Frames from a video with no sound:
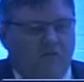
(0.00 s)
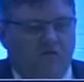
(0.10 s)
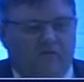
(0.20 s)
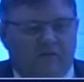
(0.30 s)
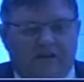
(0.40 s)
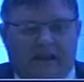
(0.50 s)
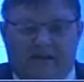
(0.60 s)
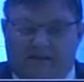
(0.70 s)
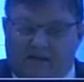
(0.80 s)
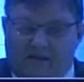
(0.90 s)
movement
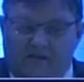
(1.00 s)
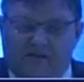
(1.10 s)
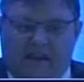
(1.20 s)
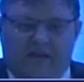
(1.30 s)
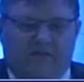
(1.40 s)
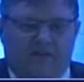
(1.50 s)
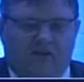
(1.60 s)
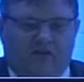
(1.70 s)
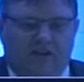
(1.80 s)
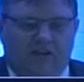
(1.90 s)
is safety
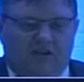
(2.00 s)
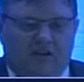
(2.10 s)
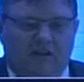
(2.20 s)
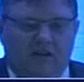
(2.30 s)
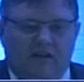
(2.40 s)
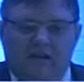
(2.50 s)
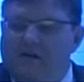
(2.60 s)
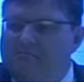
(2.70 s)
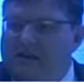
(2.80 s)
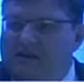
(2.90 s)
critical
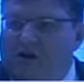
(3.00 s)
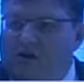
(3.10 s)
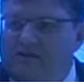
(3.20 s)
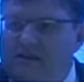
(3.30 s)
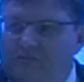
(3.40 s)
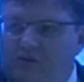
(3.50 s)
because it